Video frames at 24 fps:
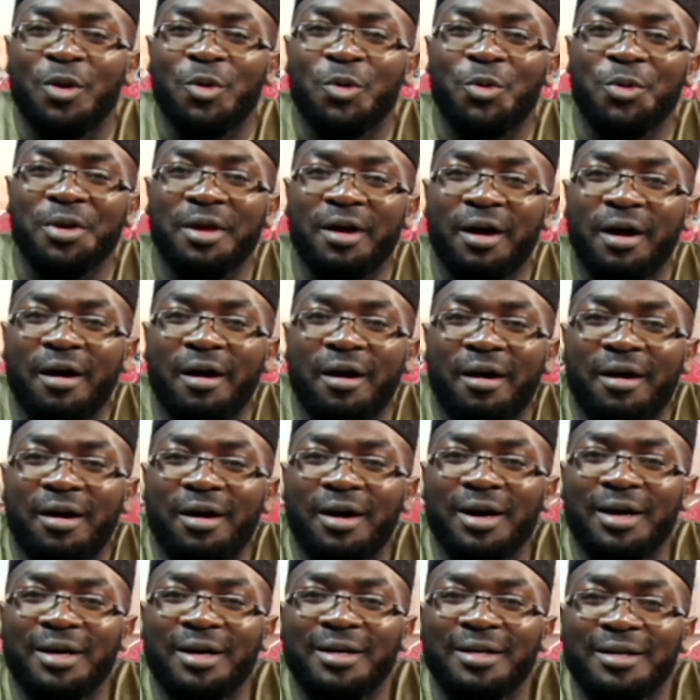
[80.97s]
we
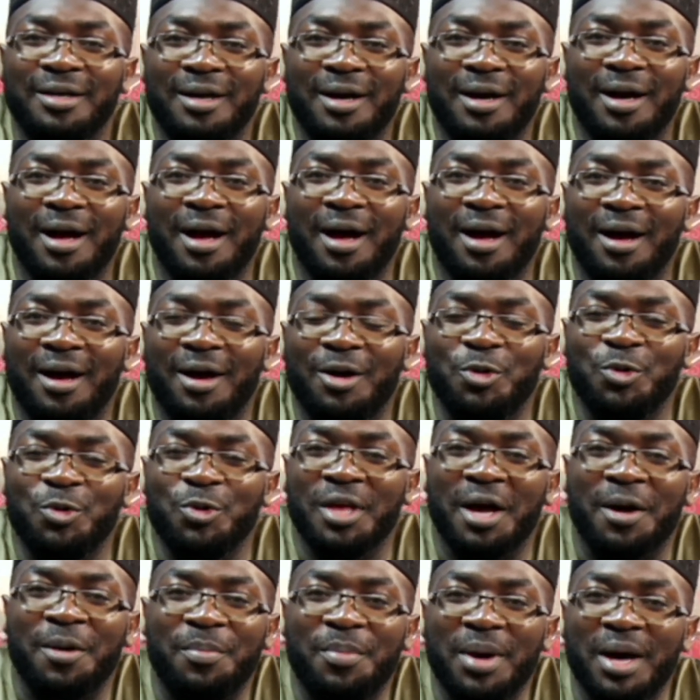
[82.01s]
are uh,
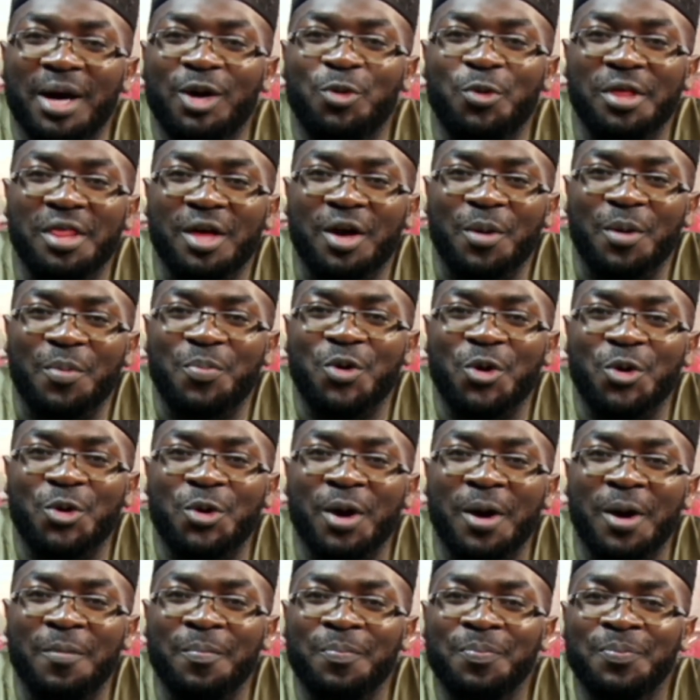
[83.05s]
we are back with our
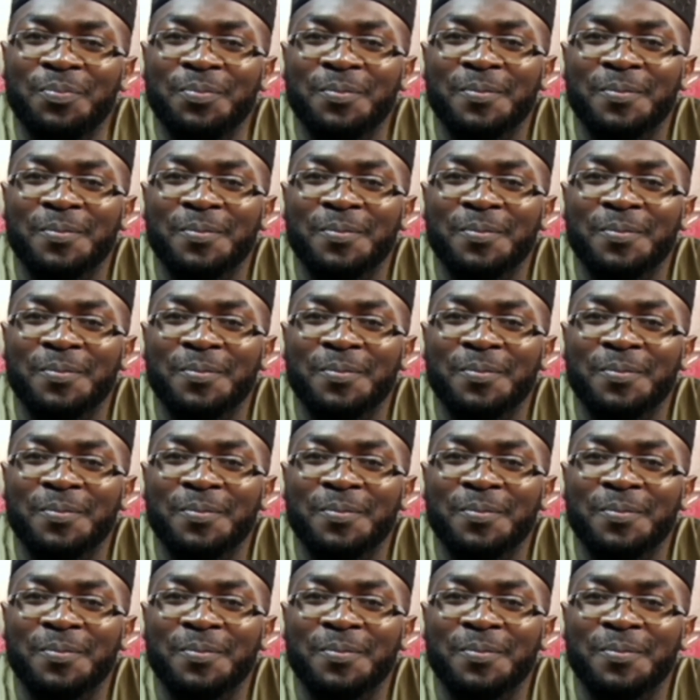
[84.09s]
program,